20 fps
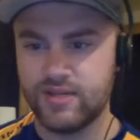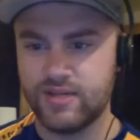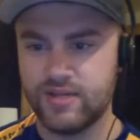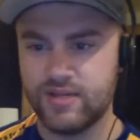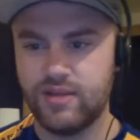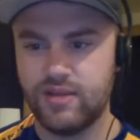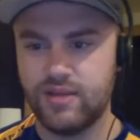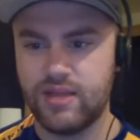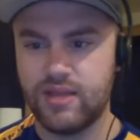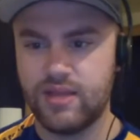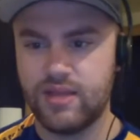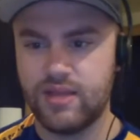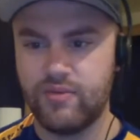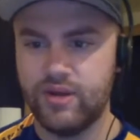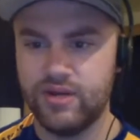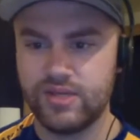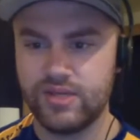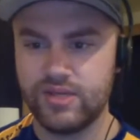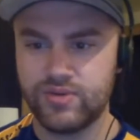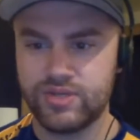that they wanted to
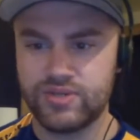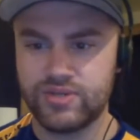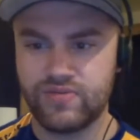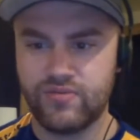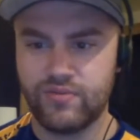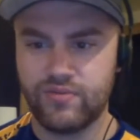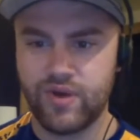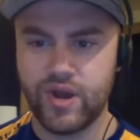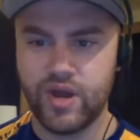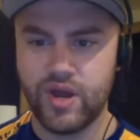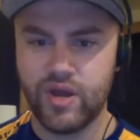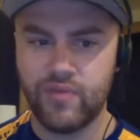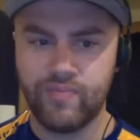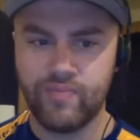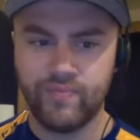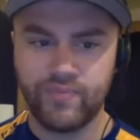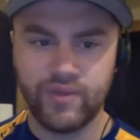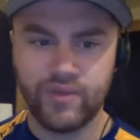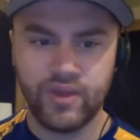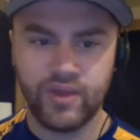switch from Renault.
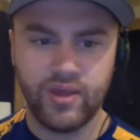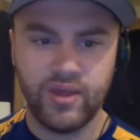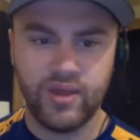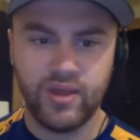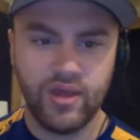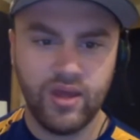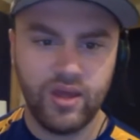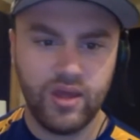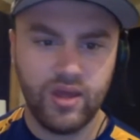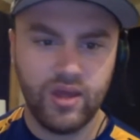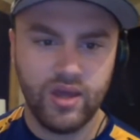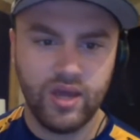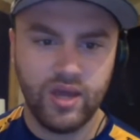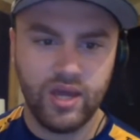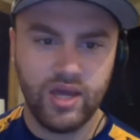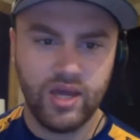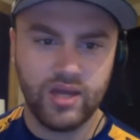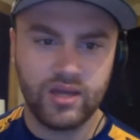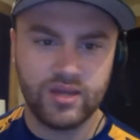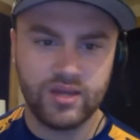
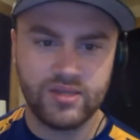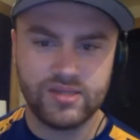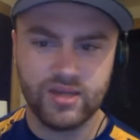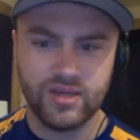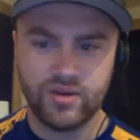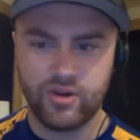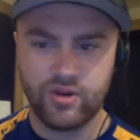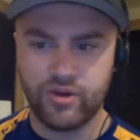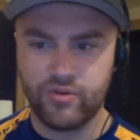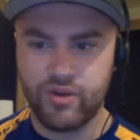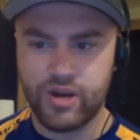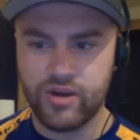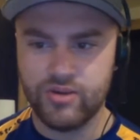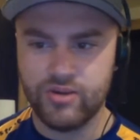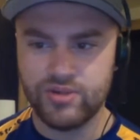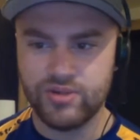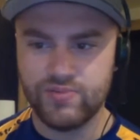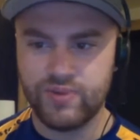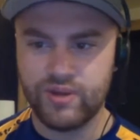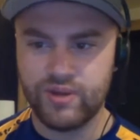And considering Renault's
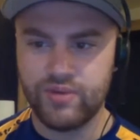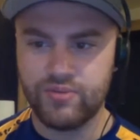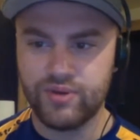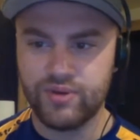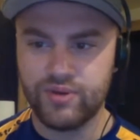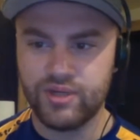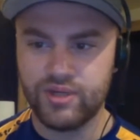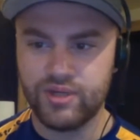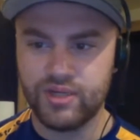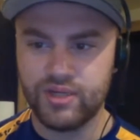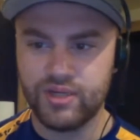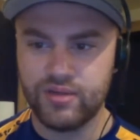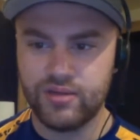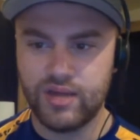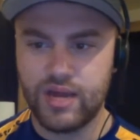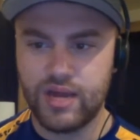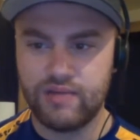been really having